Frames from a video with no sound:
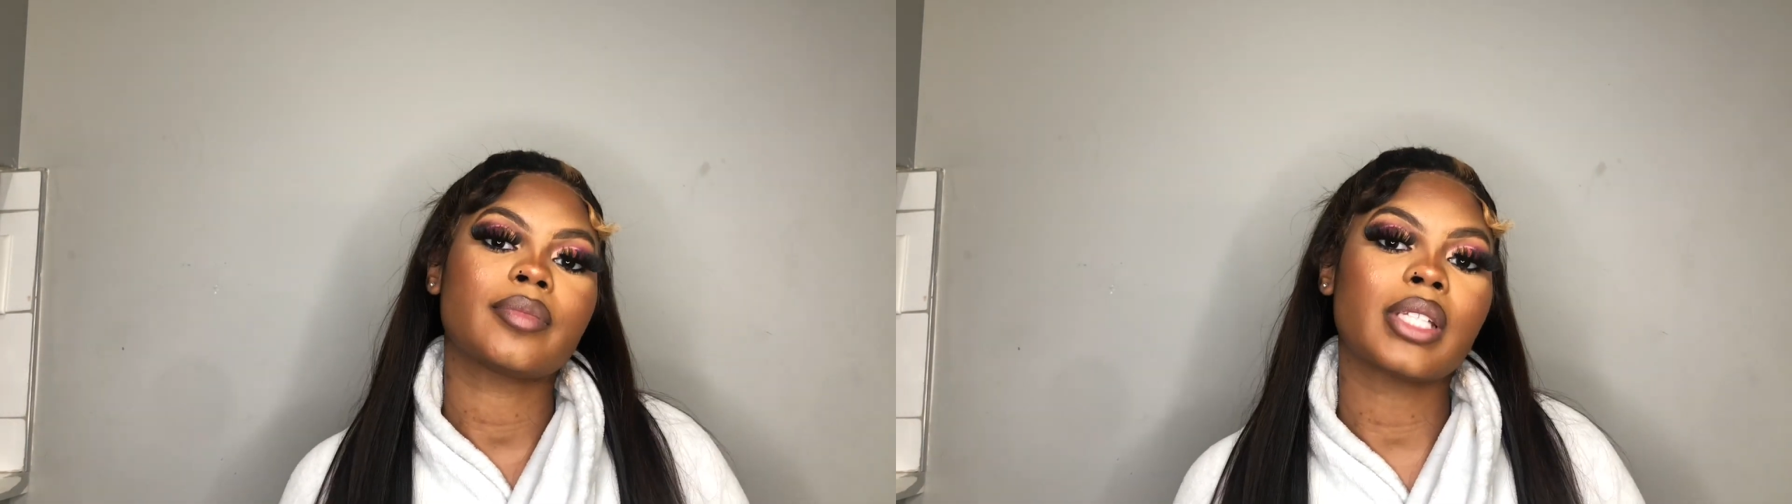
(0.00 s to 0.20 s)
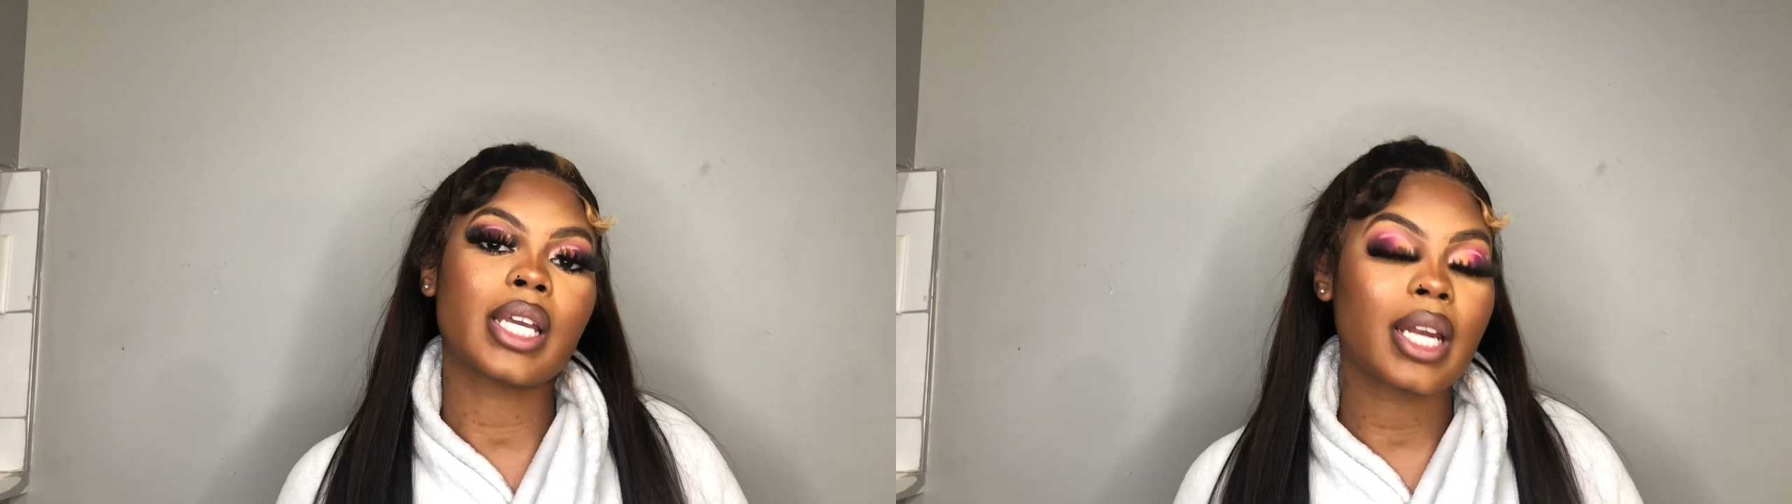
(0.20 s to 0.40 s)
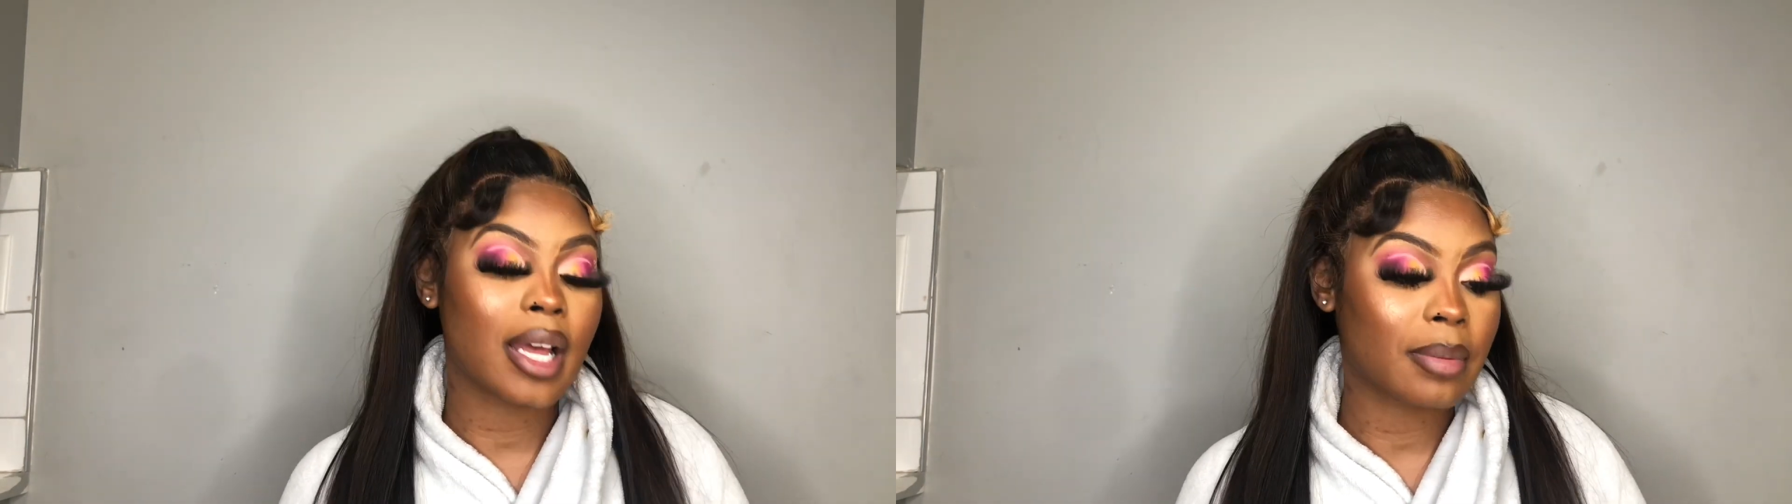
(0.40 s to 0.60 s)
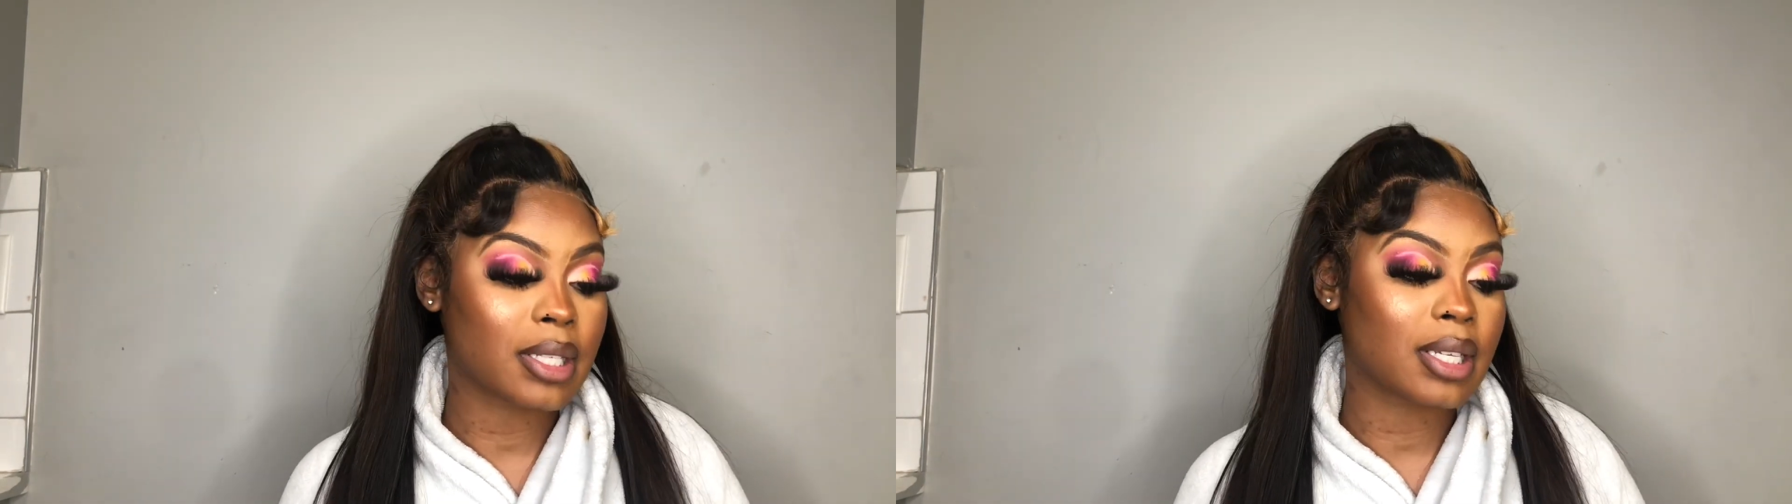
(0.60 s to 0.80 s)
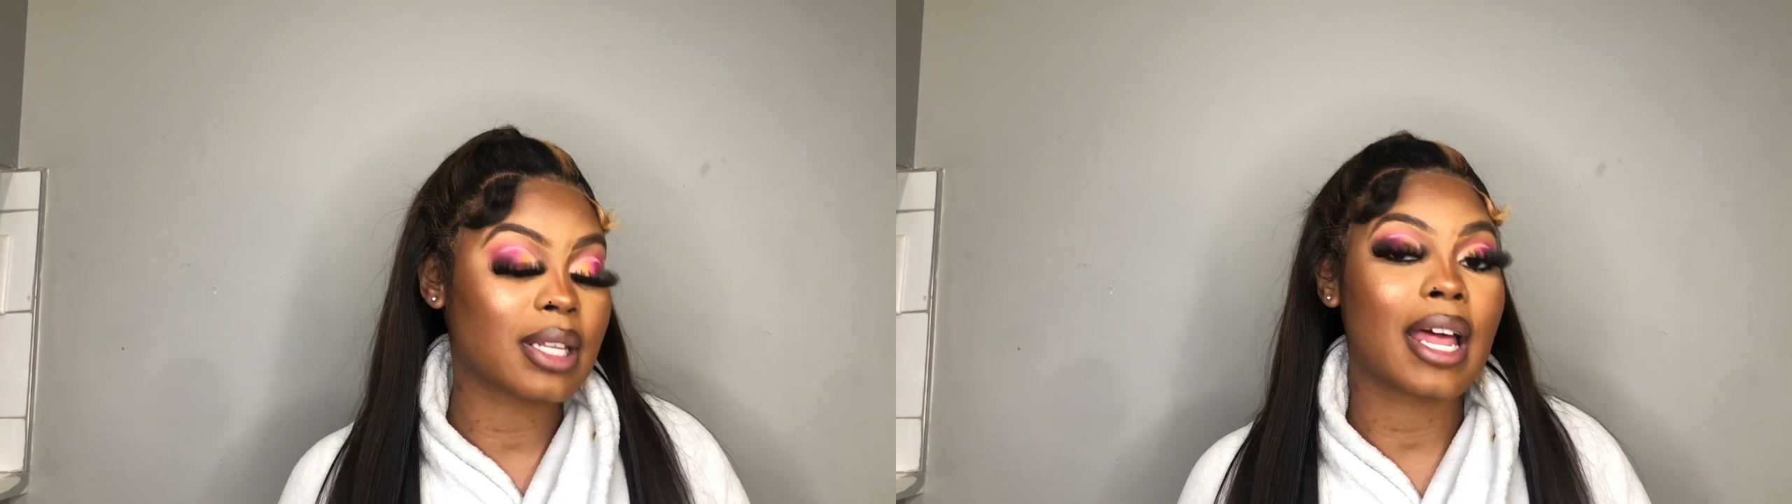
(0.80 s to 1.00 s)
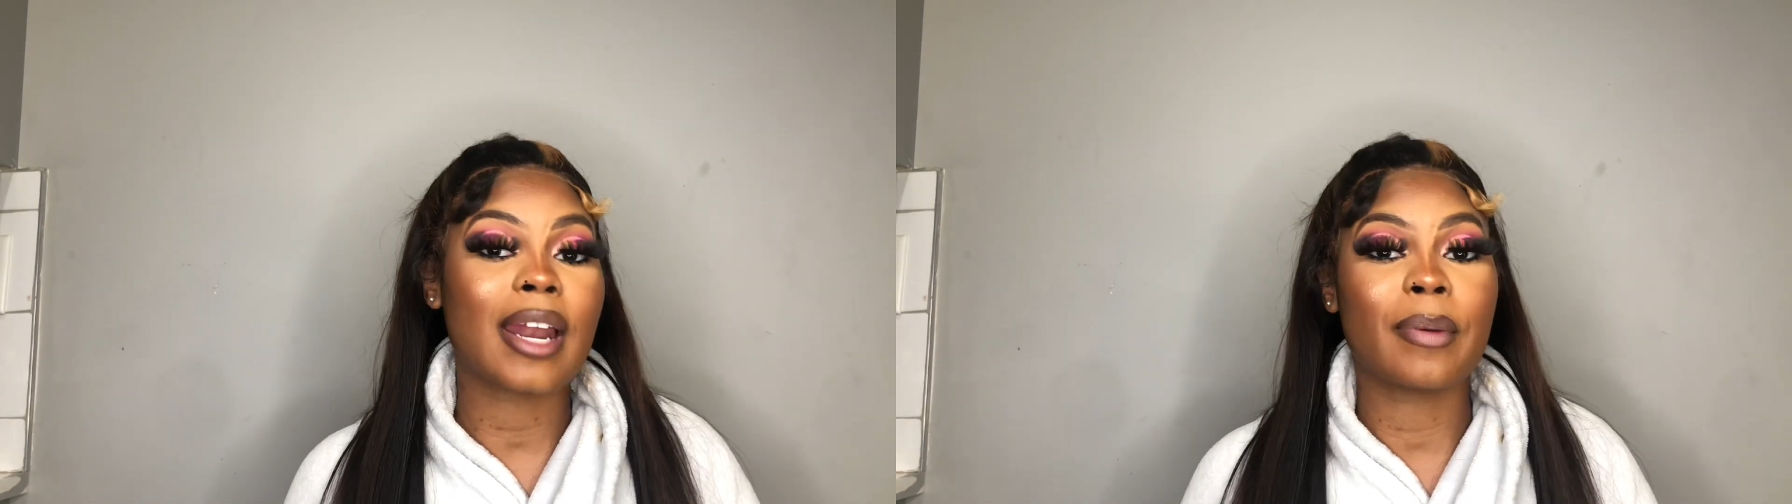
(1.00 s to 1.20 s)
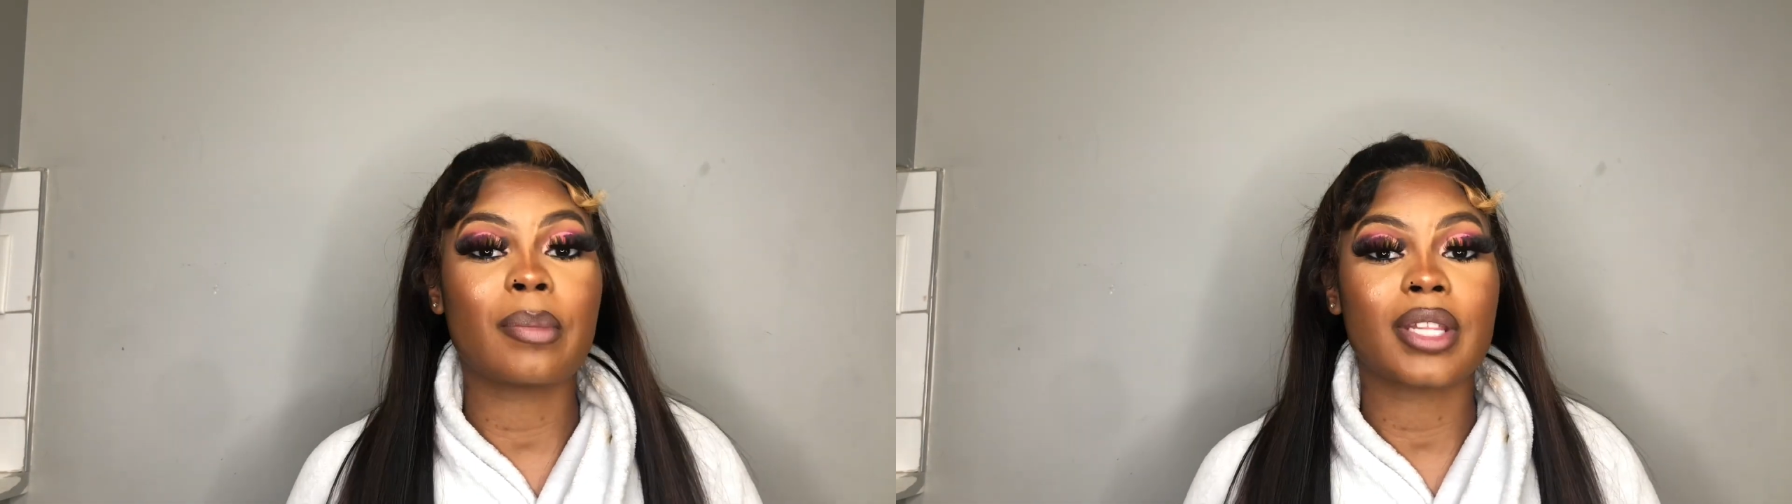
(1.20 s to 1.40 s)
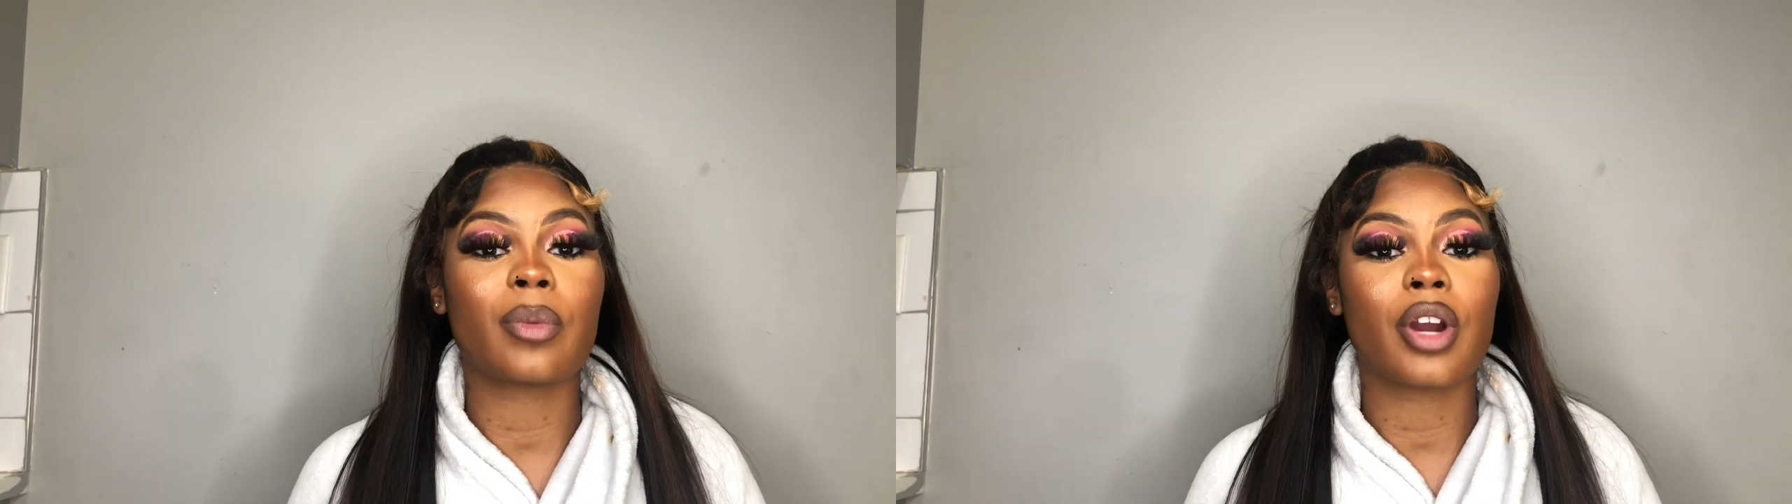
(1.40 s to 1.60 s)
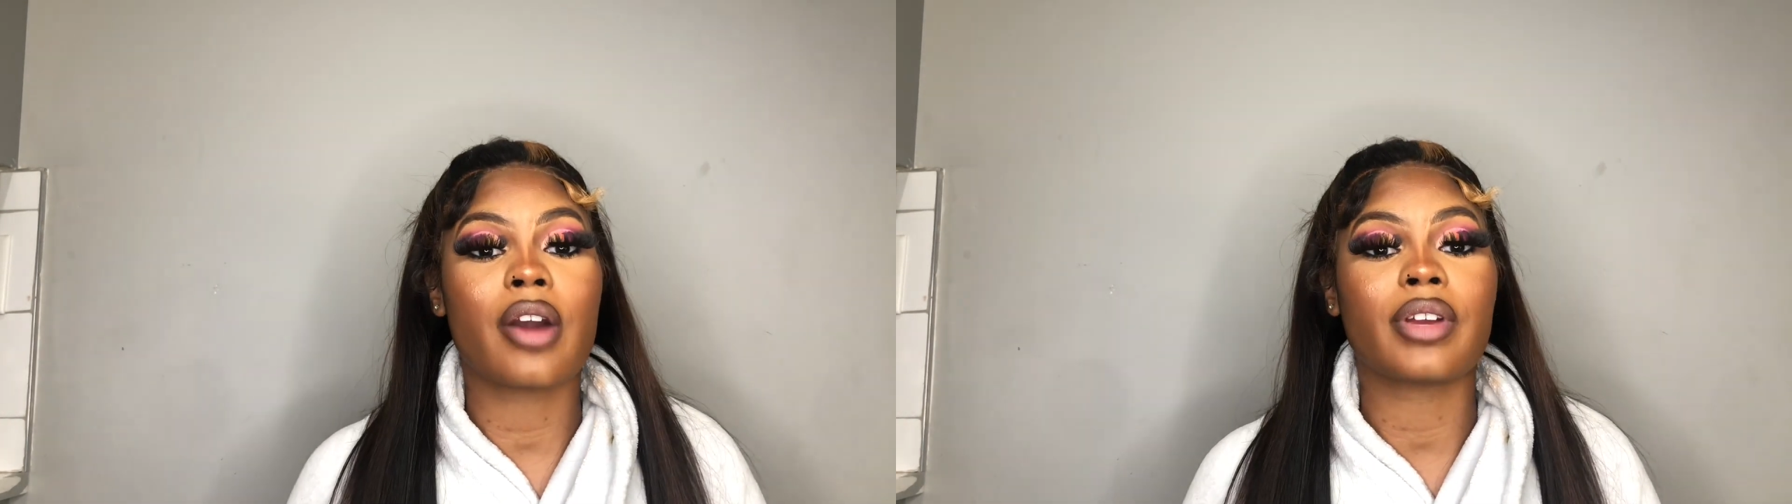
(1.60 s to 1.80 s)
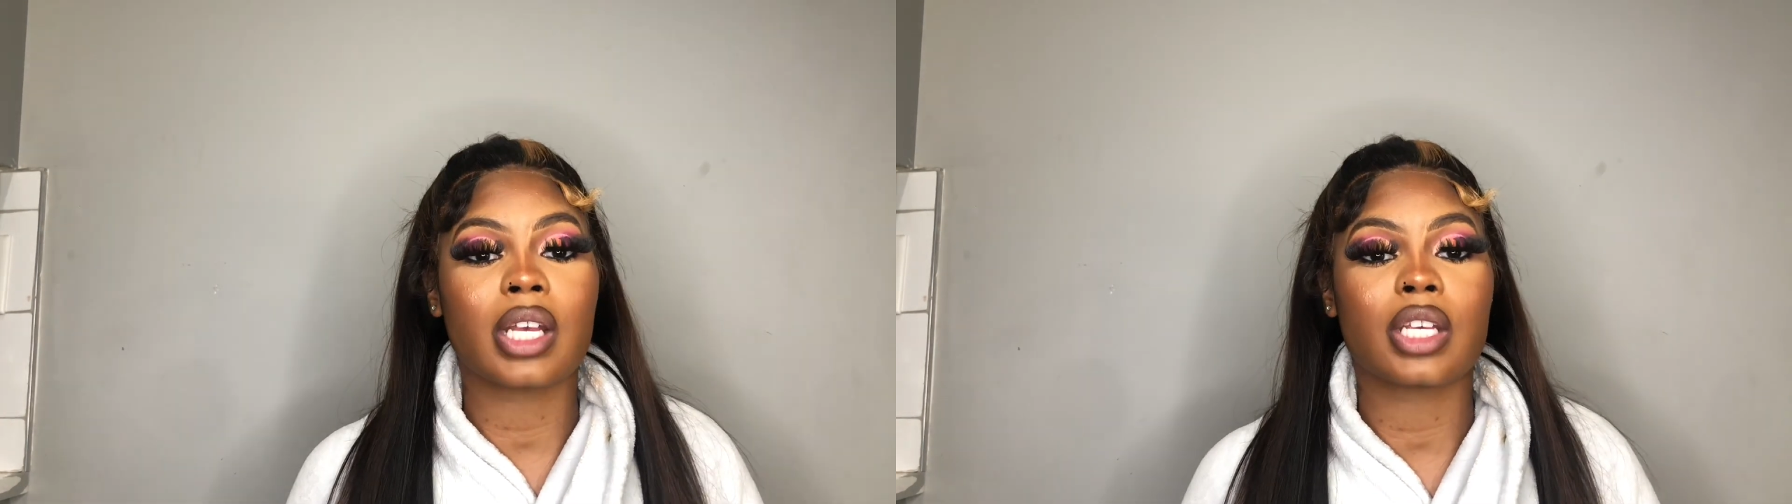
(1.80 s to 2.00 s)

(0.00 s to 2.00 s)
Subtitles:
Look it up. Because there's a lot of people that were already